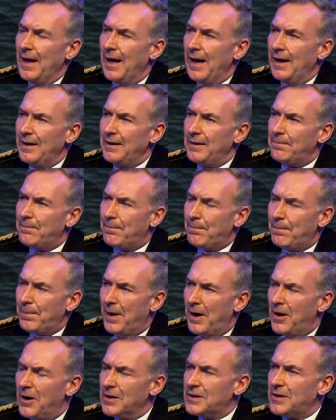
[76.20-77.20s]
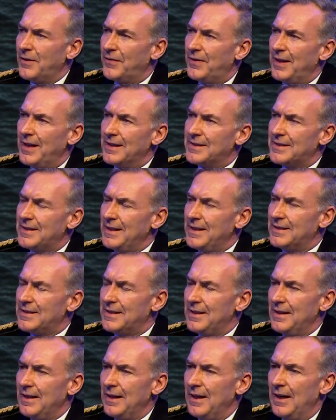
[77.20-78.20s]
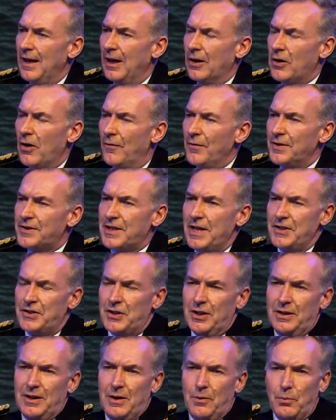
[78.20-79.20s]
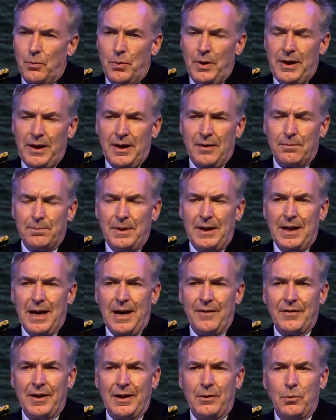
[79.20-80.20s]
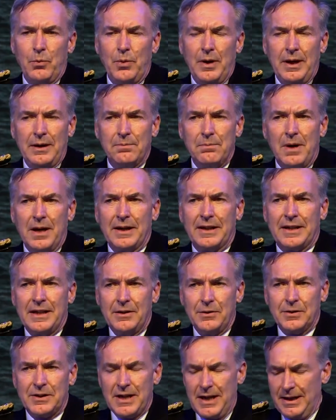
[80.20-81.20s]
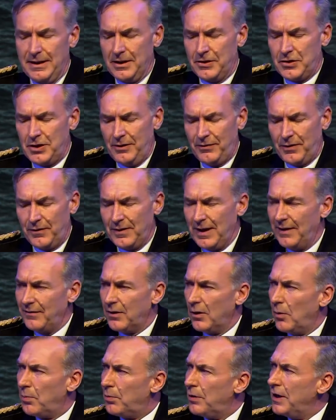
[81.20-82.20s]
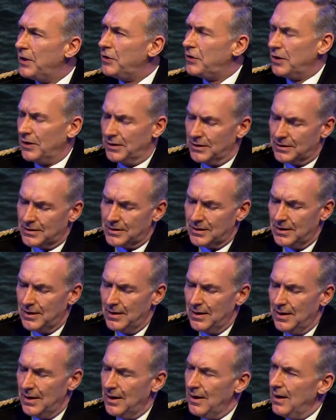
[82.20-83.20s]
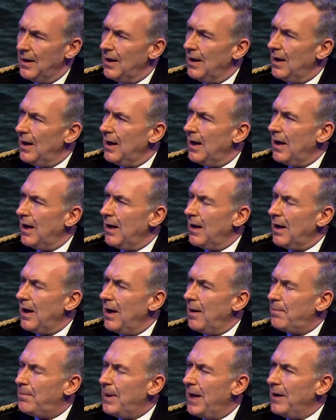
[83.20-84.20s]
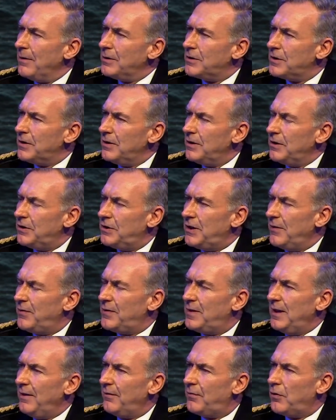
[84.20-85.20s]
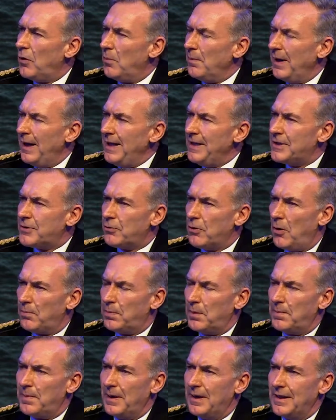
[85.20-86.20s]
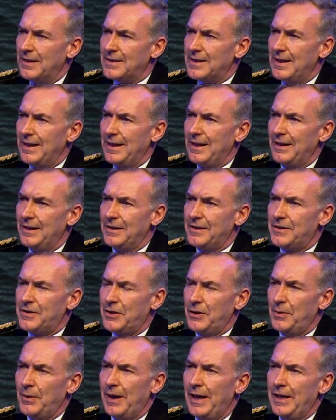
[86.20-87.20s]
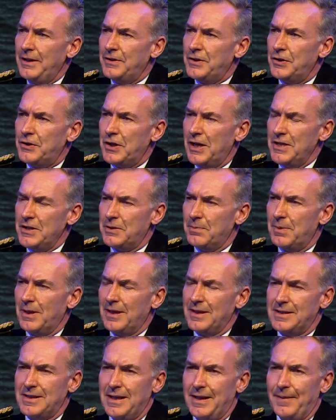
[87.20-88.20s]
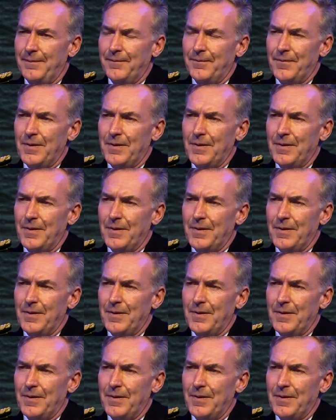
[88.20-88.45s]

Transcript: And part of this is a conversation that we have been having with Mike Gilday, the Chief of Naval Operations, about shifting from interoperability to interchangeability.